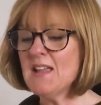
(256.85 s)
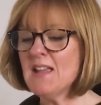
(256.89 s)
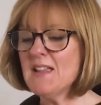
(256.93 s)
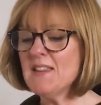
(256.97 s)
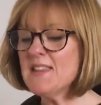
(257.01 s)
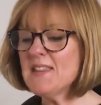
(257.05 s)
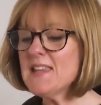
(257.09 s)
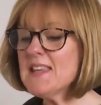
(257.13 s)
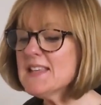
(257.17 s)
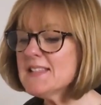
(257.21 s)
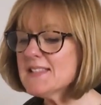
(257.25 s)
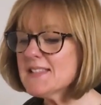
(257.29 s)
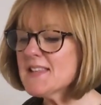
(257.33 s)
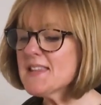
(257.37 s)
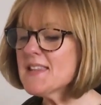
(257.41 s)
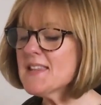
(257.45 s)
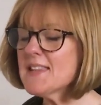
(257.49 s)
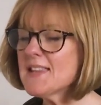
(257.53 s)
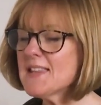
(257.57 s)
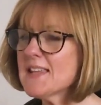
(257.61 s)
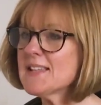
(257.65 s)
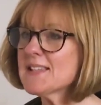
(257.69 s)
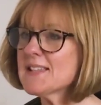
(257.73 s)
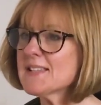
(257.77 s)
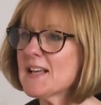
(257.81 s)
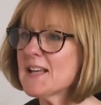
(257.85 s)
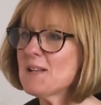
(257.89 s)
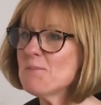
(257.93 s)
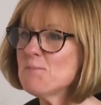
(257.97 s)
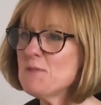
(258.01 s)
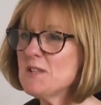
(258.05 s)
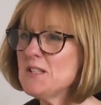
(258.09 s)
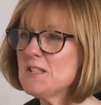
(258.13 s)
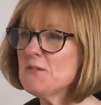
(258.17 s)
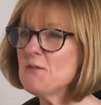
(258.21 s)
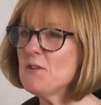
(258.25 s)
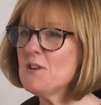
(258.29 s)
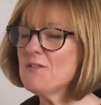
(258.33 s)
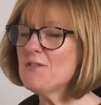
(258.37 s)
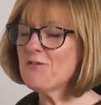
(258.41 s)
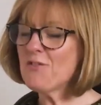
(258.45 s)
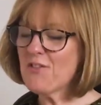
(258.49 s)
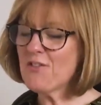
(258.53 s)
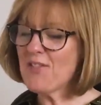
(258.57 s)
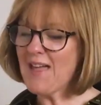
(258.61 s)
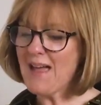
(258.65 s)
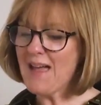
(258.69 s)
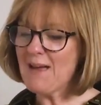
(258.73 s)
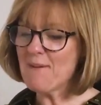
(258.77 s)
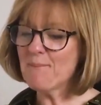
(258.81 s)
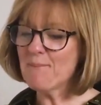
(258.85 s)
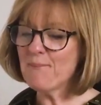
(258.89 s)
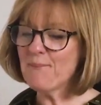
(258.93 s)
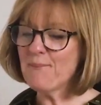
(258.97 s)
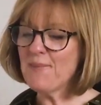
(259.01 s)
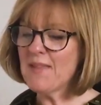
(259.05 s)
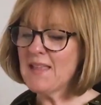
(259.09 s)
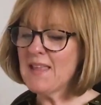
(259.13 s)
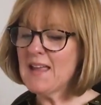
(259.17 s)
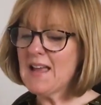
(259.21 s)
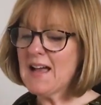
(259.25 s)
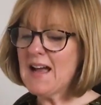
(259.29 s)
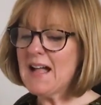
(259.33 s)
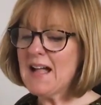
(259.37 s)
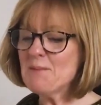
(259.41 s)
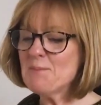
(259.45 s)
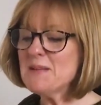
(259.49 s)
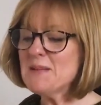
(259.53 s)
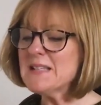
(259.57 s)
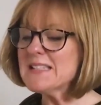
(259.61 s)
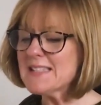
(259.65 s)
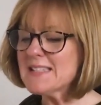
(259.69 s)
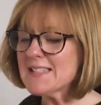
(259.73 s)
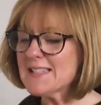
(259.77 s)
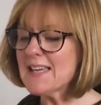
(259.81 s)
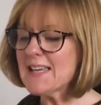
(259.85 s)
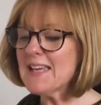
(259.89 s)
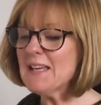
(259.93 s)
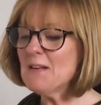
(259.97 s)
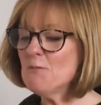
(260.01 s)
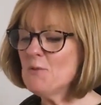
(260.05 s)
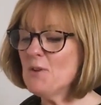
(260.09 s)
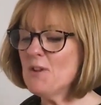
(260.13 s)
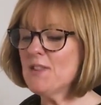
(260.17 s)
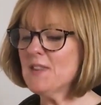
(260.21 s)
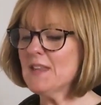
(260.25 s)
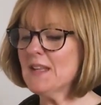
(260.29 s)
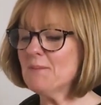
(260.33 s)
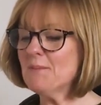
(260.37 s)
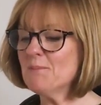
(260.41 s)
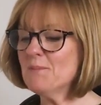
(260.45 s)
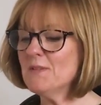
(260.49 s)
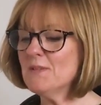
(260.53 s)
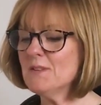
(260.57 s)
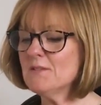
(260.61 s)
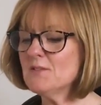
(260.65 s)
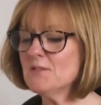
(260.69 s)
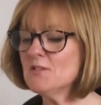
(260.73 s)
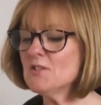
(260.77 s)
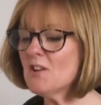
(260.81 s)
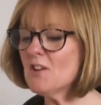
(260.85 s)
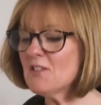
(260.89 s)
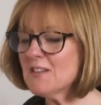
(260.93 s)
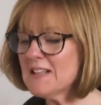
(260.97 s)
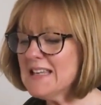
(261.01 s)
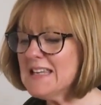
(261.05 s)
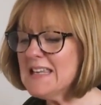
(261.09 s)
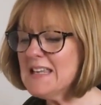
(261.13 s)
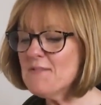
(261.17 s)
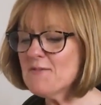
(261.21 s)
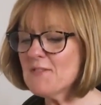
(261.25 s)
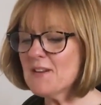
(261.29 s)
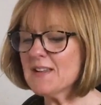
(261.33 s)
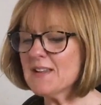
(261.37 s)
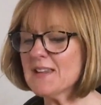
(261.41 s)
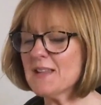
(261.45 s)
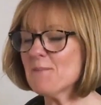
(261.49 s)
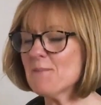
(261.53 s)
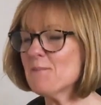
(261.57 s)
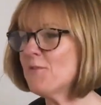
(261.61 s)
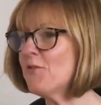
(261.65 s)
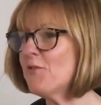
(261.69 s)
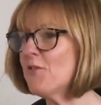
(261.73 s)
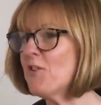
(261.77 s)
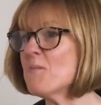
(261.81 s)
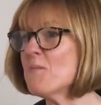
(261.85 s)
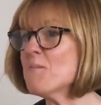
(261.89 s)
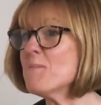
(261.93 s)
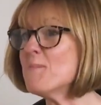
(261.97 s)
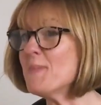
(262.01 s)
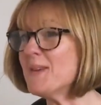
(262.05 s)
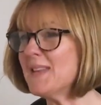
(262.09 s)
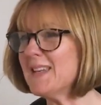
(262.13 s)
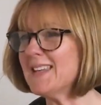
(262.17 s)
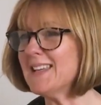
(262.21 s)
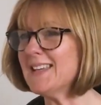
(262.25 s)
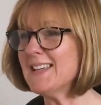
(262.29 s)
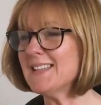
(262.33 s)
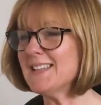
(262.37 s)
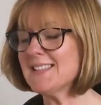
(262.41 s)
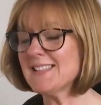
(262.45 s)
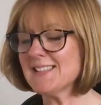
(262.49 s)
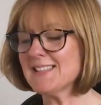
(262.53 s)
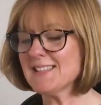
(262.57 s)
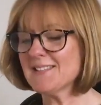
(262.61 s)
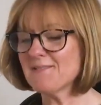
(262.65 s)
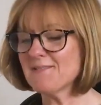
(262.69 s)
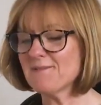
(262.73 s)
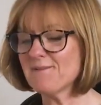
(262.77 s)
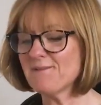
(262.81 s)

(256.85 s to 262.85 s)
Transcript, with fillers: These are the things I'll be doing for them. I'll be sticking with them, not leaving them for a minute.